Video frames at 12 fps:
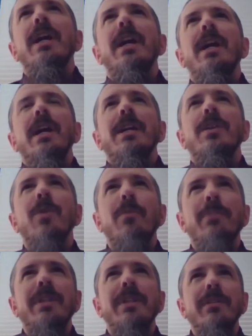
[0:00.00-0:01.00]
uh, you know a
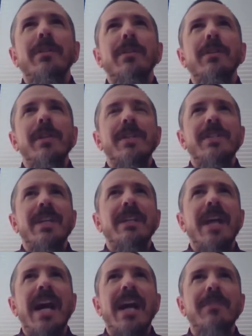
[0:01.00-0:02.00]
particular let's say
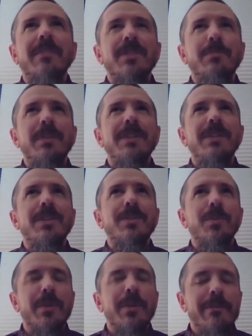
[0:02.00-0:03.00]
lack of a species
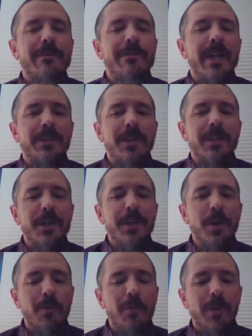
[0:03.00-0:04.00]
or an effect on
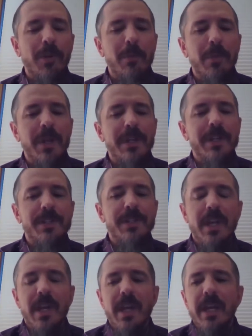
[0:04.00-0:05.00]
overall abundance
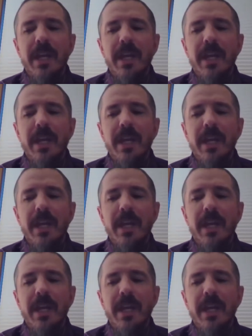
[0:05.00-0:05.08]
in